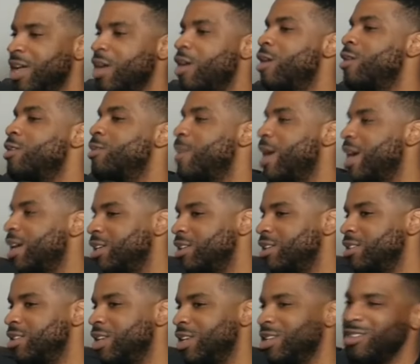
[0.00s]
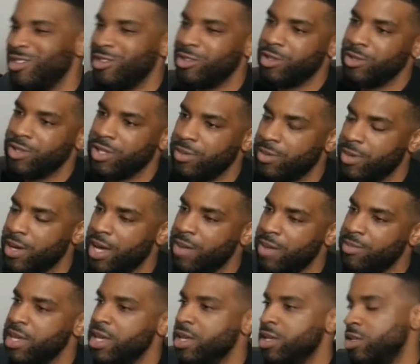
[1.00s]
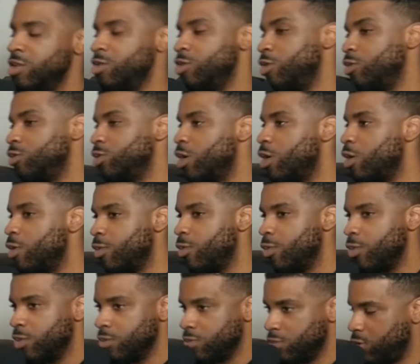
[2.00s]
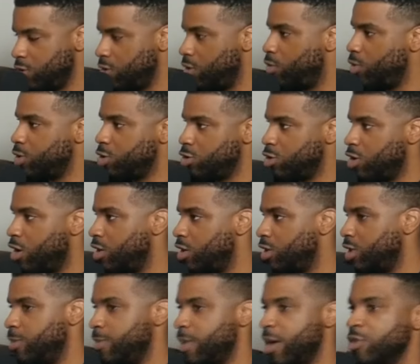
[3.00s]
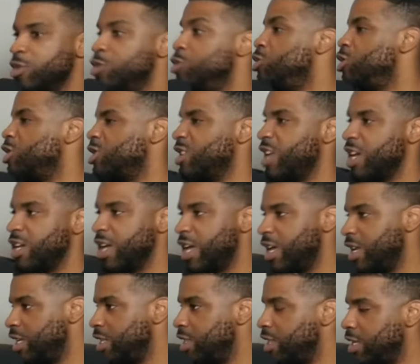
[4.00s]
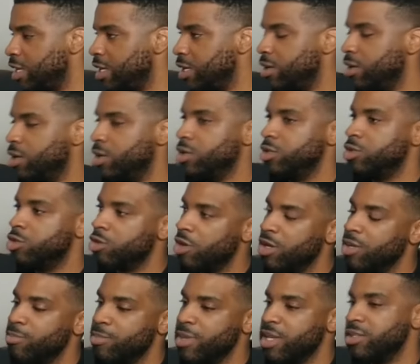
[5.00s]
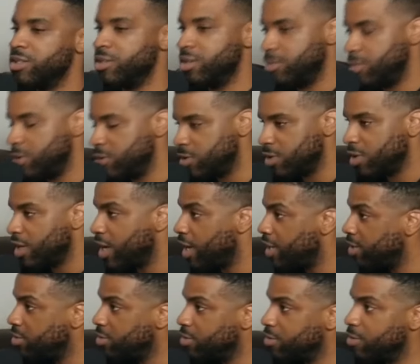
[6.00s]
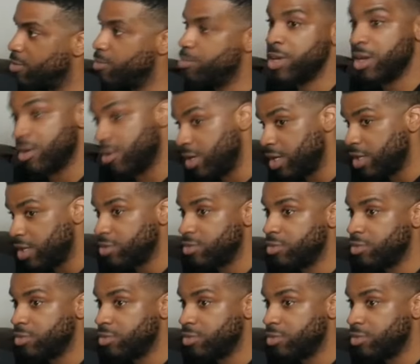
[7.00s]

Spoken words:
automatically say you don't know hip hop. You don't know, you know what you're talking about. You just like anything. Drake makes good music, guys. Period.